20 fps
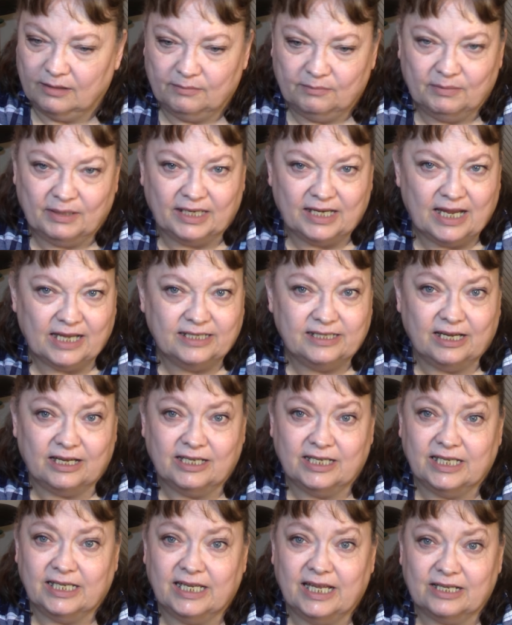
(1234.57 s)
But I tell
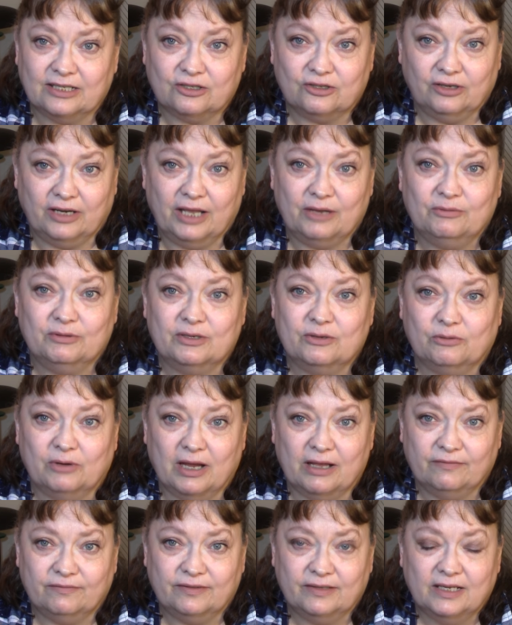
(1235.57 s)
you, yesterday was
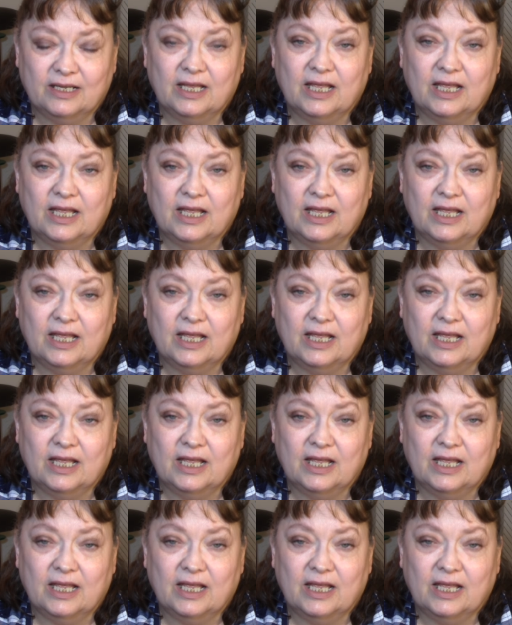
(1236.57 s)
rough.